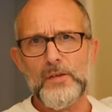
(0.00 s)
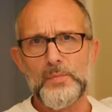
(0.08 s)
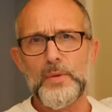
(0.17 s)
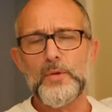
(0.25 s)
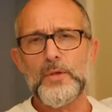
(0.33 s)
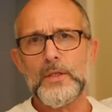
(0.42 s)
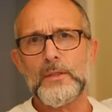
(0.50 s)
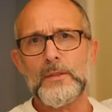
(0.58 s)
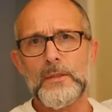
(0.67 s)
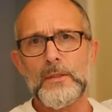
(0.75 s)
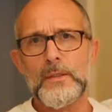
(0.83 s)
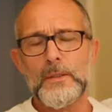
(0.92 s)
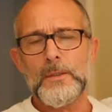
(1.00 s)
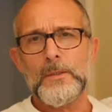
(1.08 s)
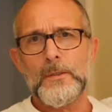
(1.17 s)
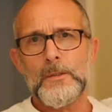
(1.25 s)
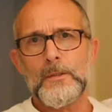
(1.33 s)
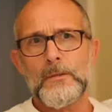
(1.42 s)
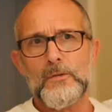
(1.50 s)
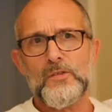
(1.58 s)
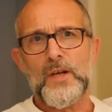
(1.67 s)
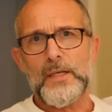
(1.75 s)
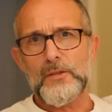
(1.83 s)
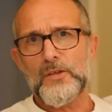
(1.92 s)
book,
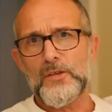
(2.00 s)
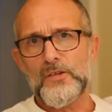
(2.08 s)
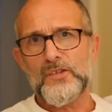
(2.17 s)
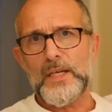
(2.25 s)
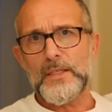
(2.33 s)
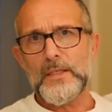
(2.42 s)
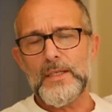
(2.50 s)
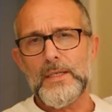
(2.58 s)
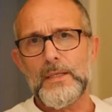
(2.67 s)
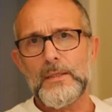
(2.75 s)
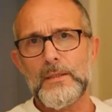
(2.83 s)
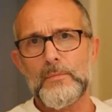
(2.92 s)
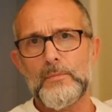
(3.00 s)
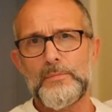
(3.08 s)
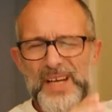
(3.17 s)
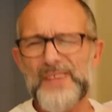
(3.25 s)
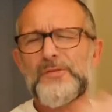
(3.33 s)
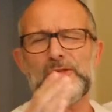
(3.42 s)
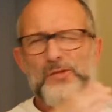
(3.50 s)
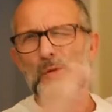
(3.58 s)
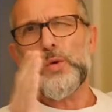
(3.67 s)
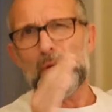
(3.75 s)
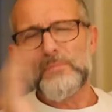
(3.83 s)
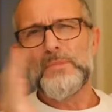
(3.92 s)
Science and Sanity. But I've
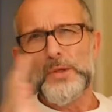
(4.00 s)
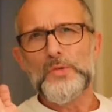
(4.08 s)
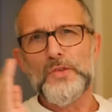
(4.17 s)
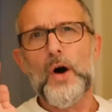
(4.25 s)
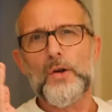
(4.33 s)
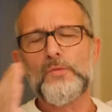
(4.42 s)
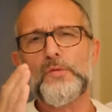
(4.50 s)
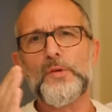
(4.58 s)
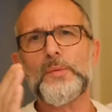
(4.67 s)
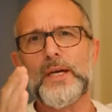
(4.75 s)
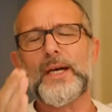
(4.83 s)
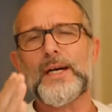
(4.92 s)
sort of moved on from it.